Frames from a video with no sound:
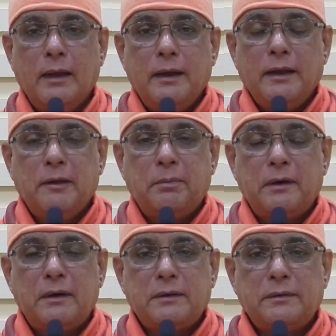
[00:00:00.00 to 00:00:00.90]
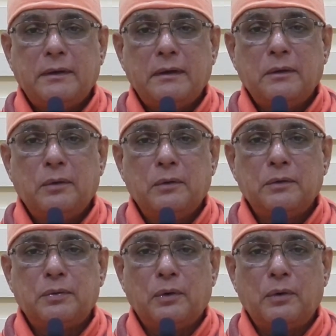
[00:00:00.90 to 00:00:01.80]
a person who
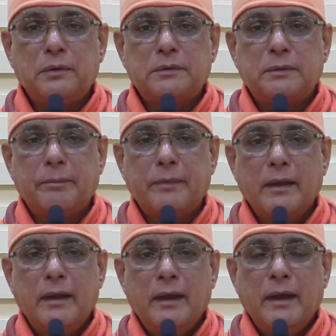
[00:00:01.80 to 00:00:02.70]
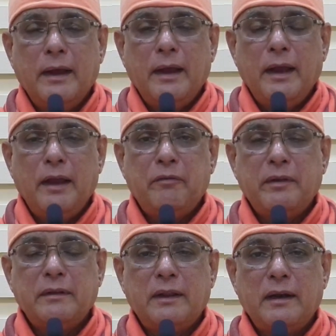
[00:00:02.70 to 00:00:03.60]
shows
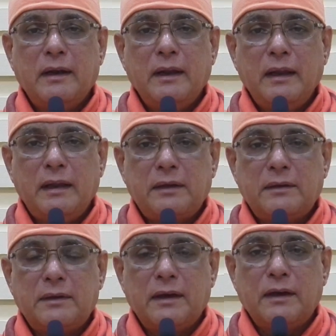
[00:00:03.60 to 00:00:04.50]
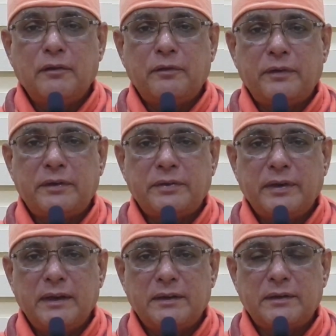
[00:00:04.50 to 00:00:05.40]
even the least
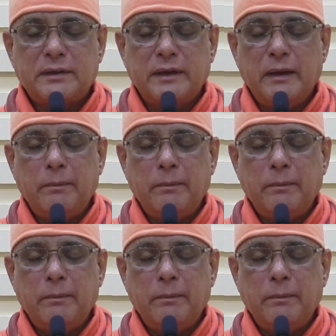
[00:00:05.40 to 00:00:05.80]
deficiency